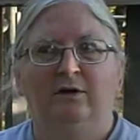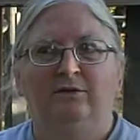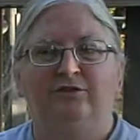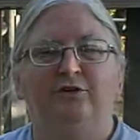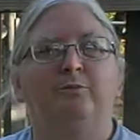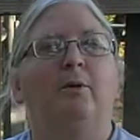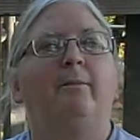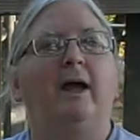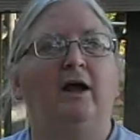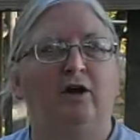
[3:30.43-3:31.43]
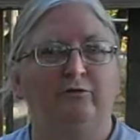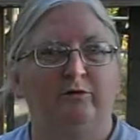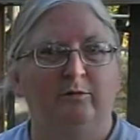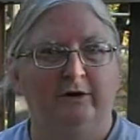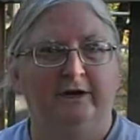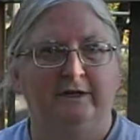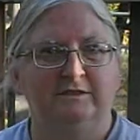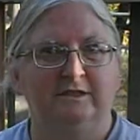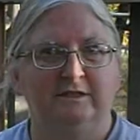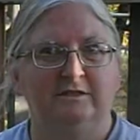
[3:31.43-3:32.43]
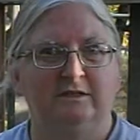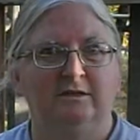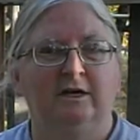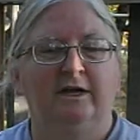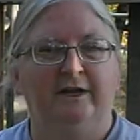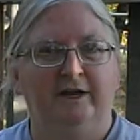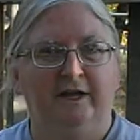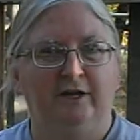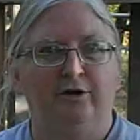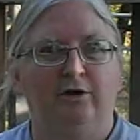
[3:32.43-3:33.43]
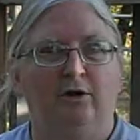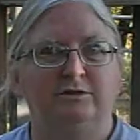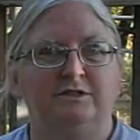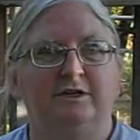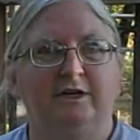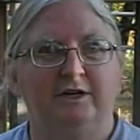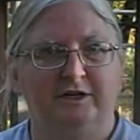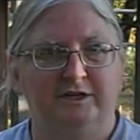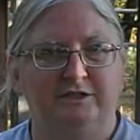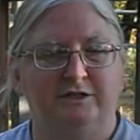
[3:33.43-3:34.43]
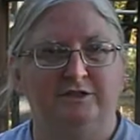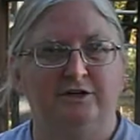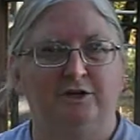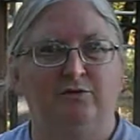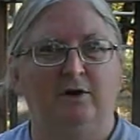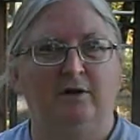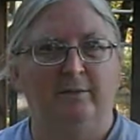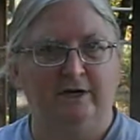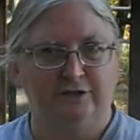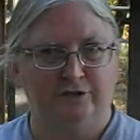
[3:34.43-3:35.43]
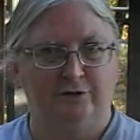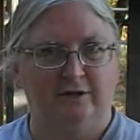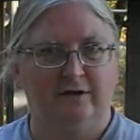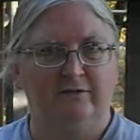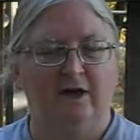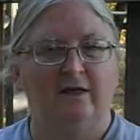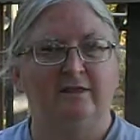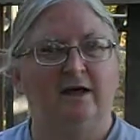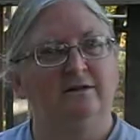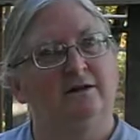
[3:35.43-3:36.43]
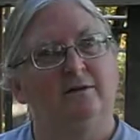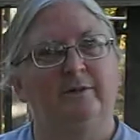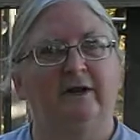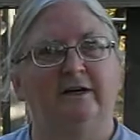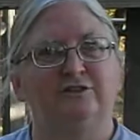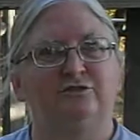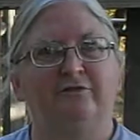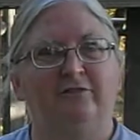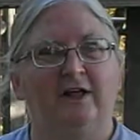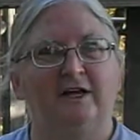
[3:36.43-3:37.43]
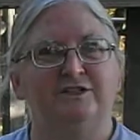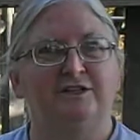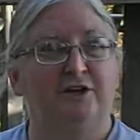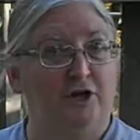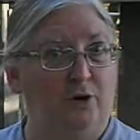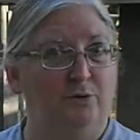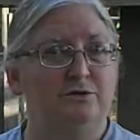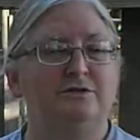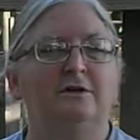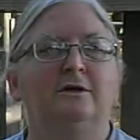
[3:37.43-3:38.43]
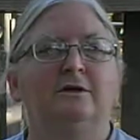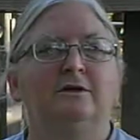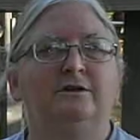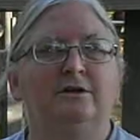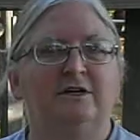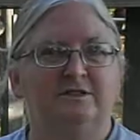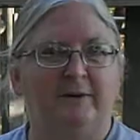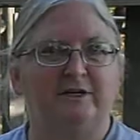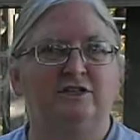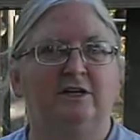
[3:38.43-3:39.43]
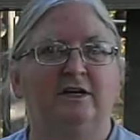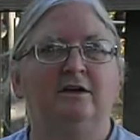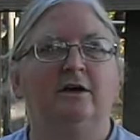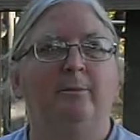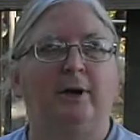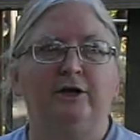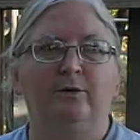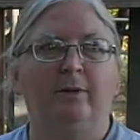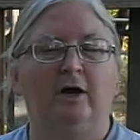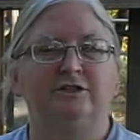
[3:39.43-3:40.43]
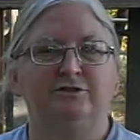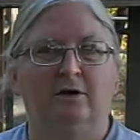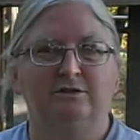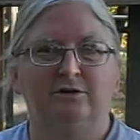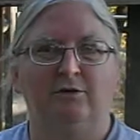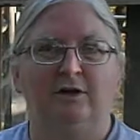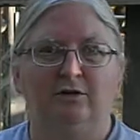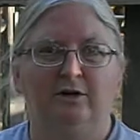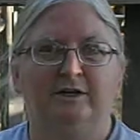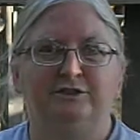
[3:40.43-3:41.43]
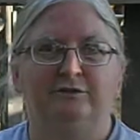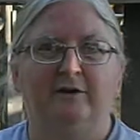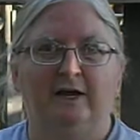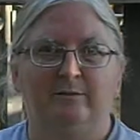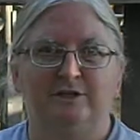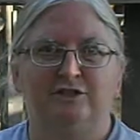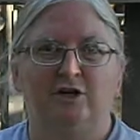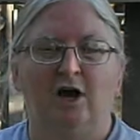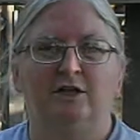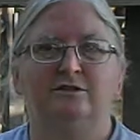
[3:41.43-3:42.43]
to prepare for breeding season and to get your goats in condition. So you want to make sure they've got that little bit extra flesh, the does especially, but your bucks, you also want to look at your vitamin shots,